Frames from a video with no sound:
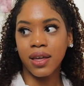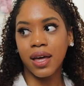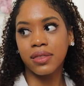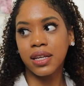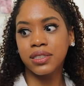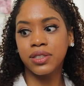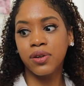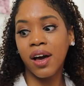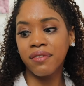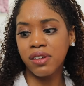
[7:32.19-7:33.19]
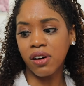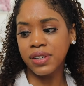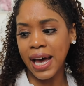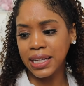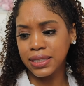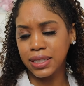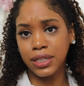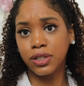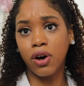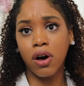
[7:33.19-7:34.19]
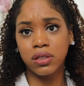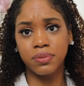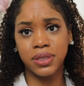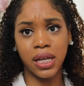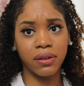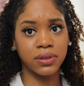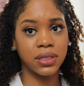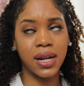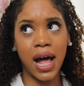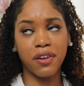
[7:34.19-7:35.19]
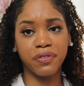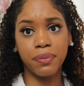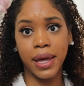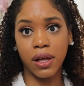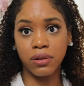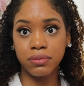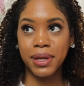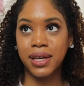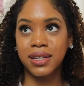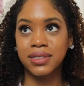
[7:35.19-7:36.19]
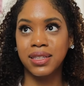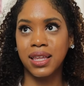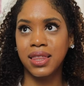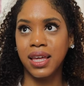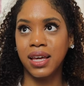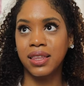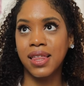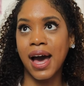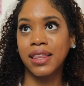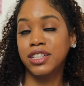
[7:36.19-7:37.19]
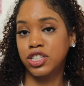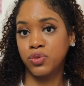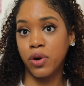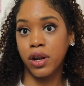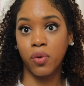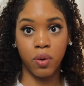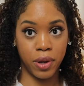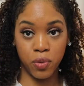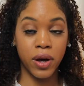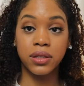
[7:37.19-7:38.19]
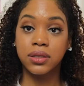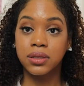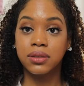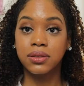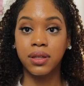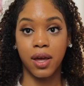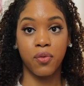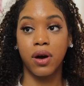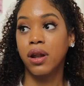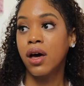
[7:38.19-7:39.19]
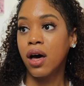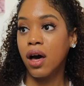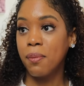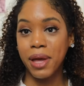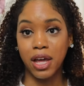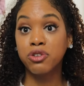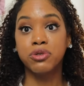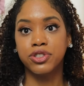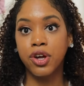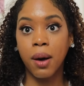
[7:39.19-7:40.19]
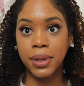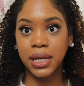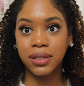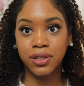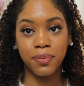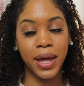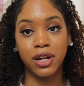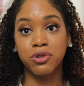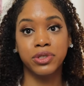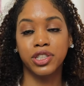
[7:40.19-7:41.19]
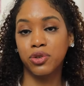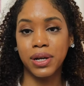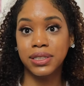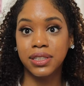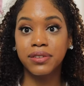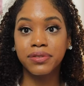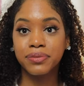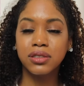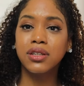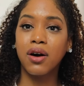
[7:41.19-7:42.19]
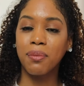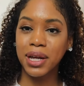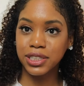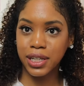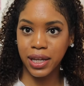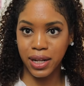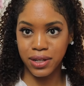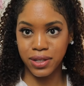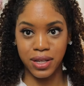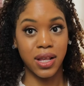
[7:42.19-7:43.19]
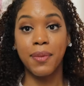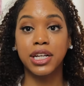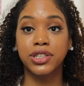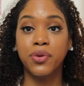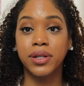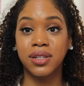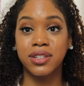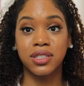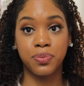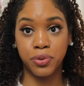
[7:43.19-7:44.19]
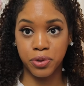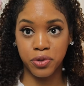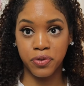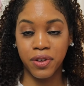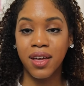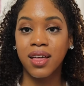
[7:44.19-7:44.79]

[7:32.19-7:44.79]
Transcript: yet they still have the audacity to call themselves an alpha male because they think that this is what a woman wants. They want a man who's dominant, a man who is aggressive. So I'm actually going to get into this. I'm actually going to disprove